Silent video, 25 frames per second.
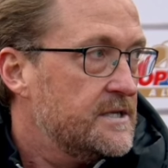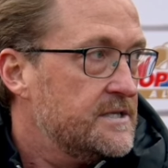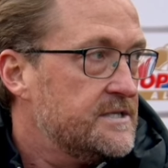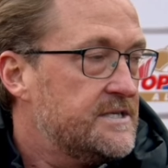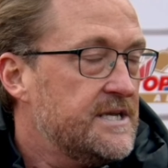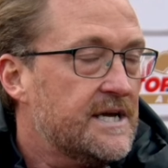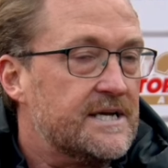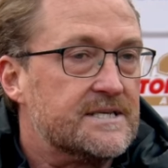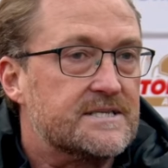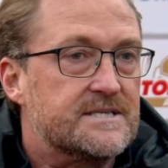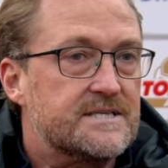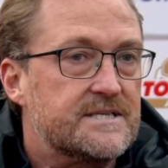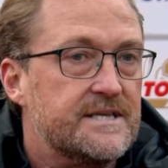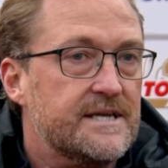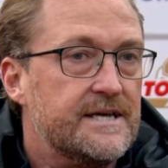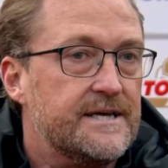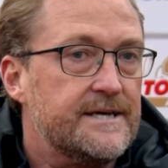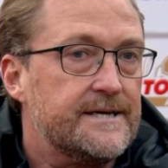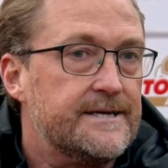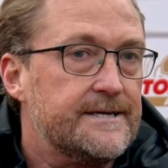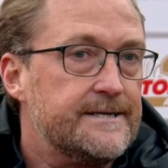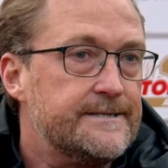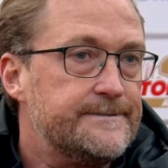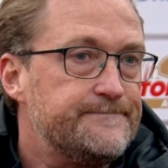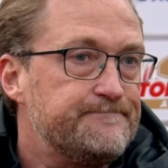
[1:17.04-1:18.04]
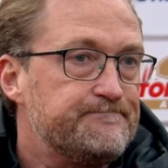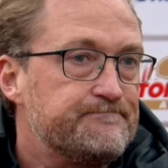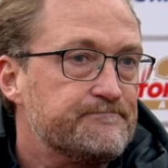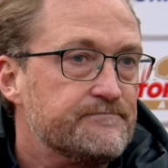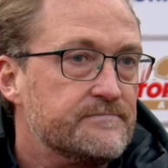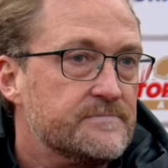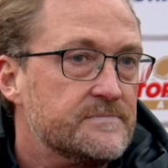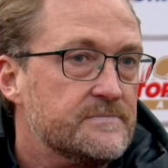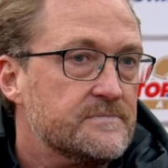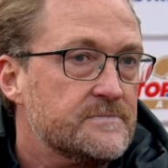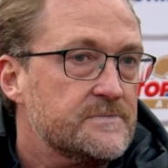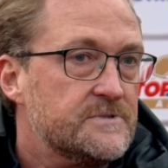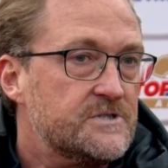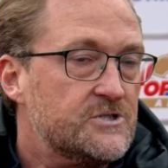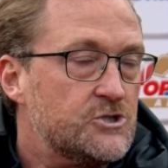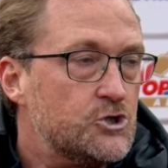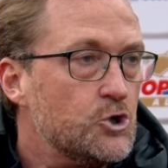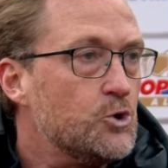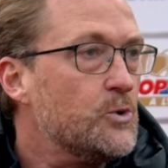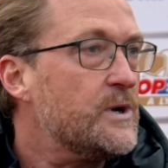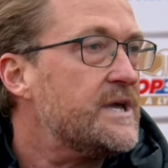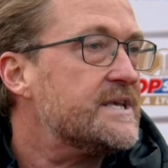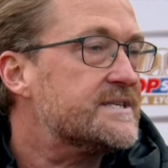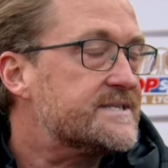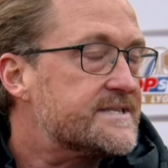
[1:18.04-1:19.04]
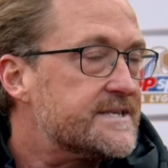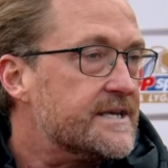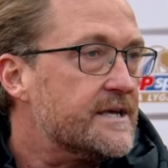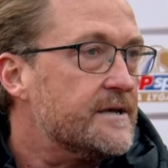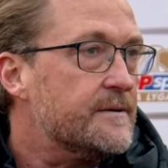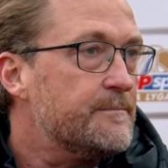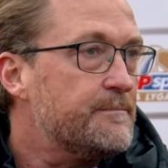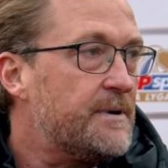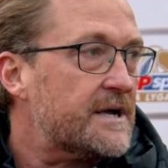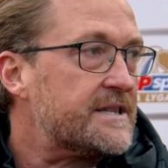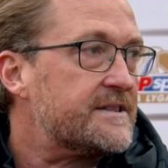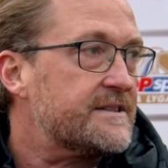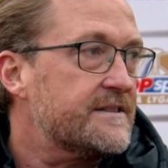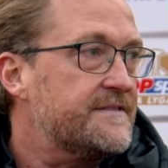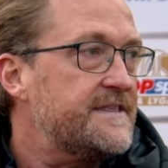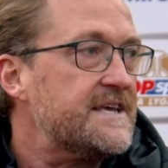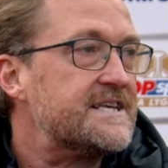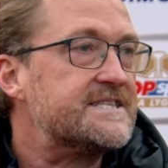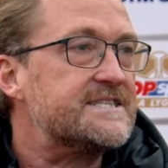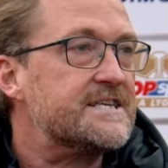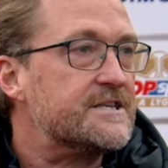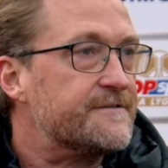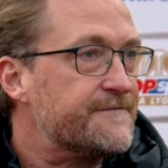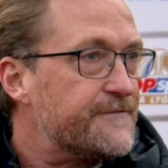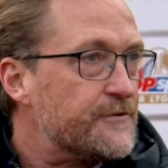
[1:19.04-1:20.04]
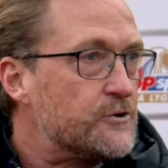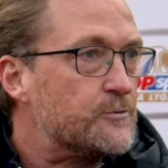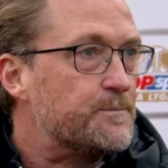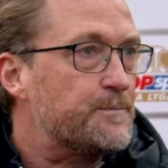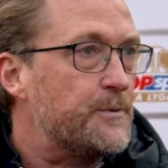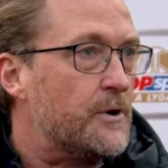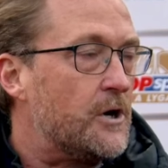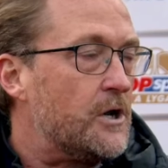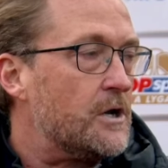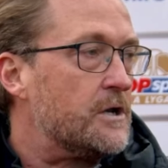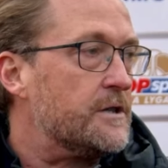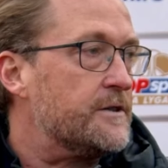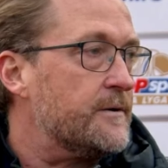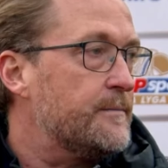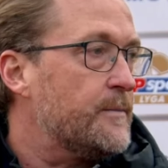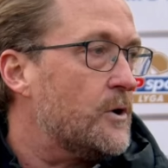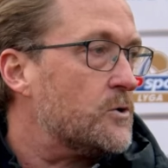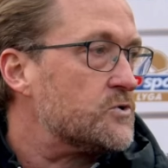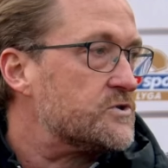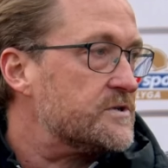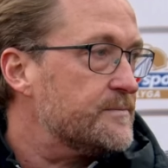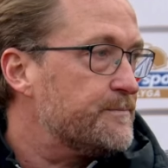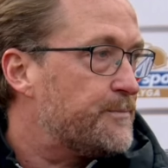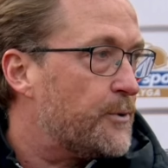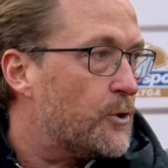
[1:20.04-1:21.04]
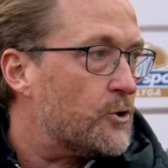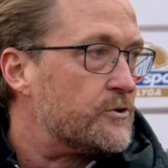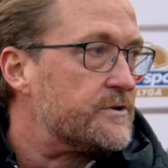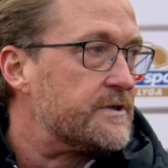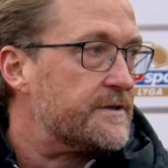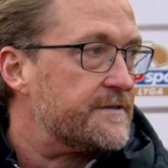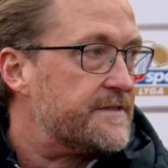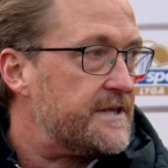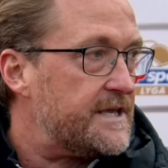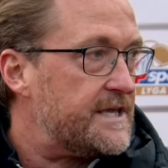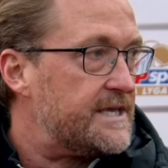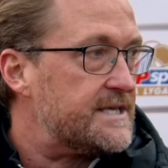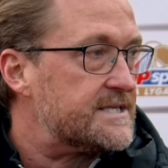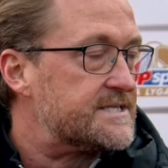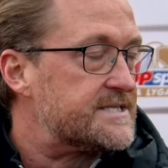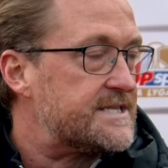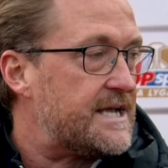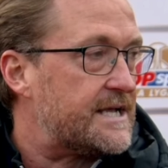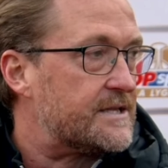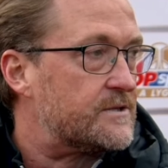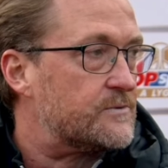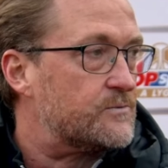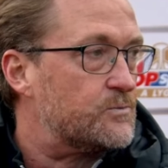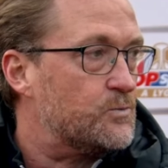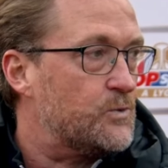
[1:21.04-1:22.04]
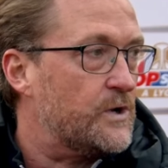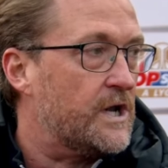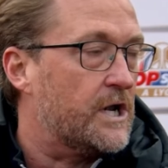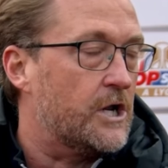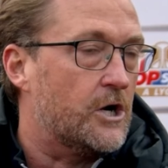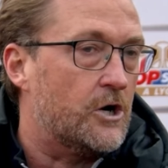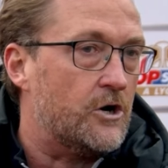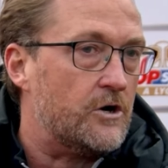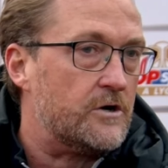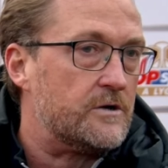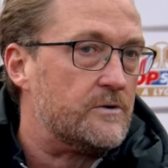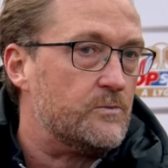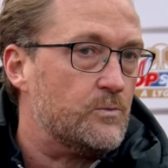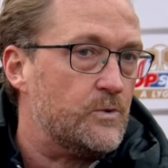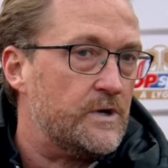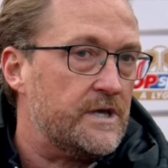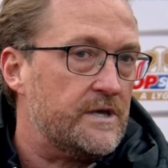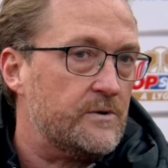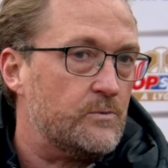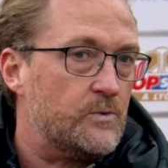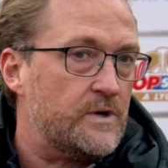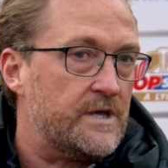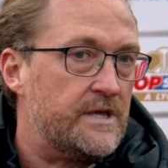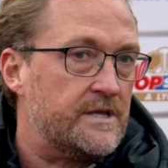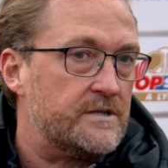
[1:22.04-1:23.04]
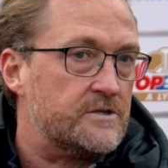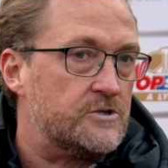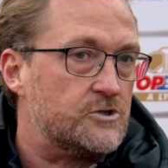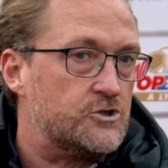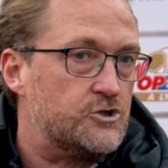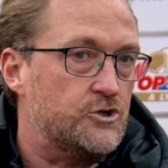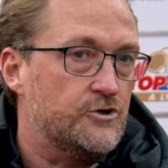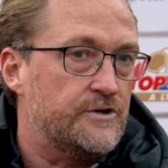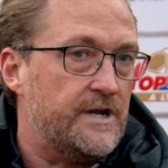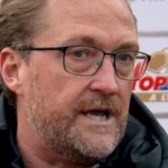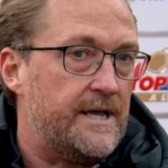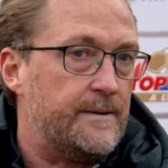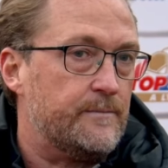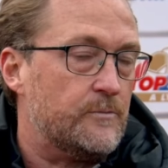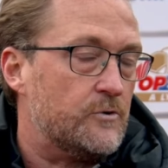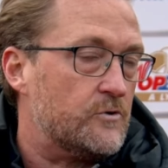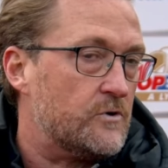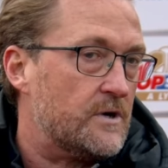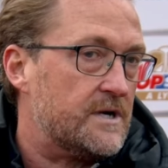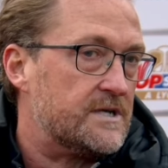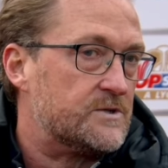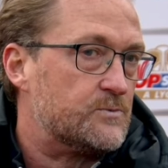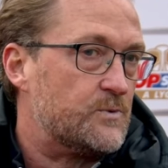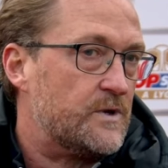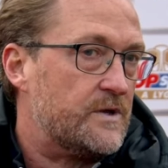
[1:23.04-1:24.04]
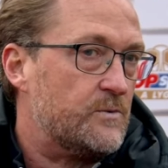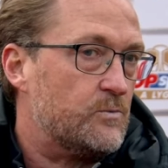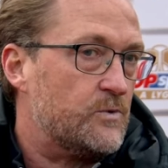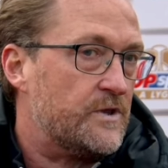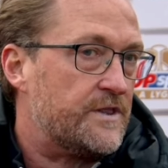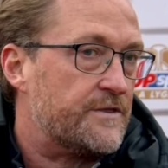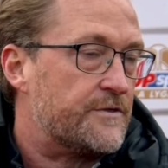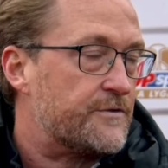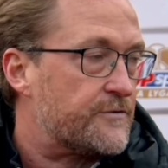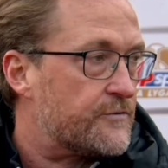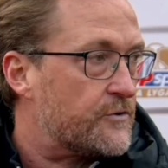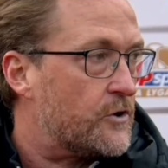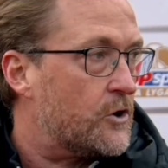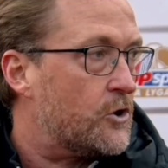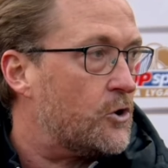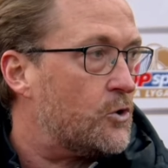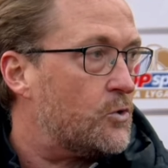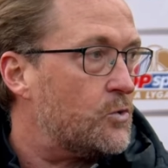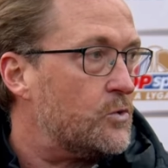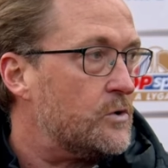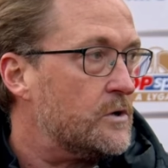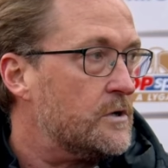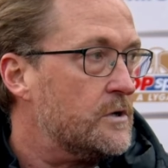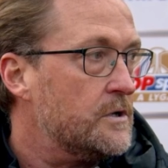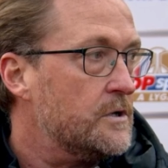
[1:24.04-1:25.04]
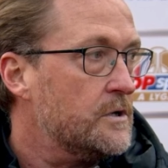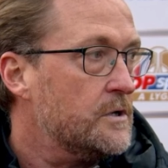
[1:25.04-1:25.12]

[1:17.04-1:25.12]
just too easy. But this is football. The most important thing is that we learn. We today, more or less, we throw